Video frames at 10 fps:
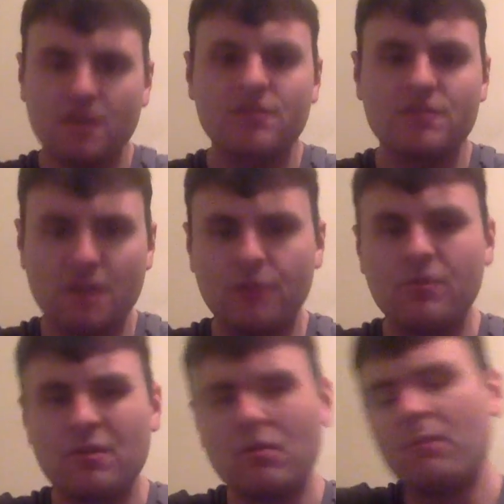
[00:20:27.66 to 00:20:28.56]
So,
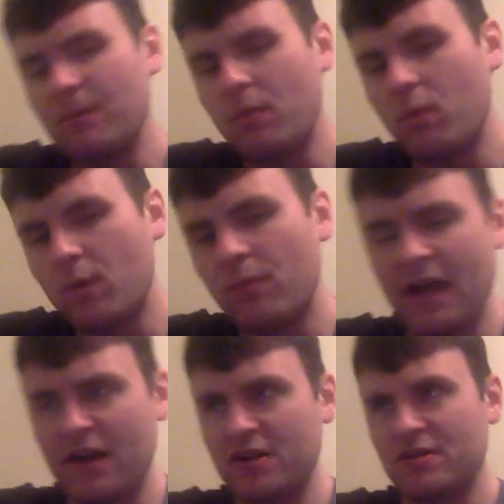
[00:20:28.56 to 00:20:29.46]
well, people will play
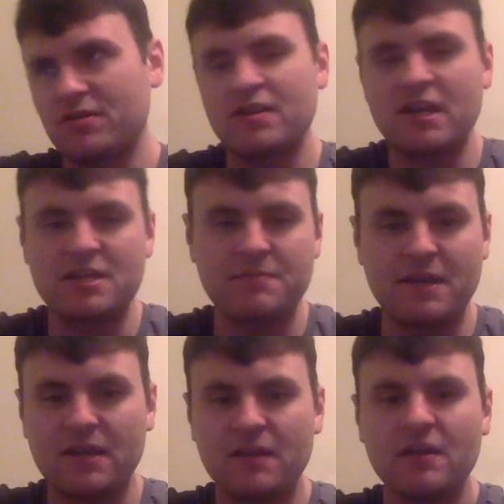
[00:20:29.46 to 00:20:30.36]
Aaron Jones, just not as many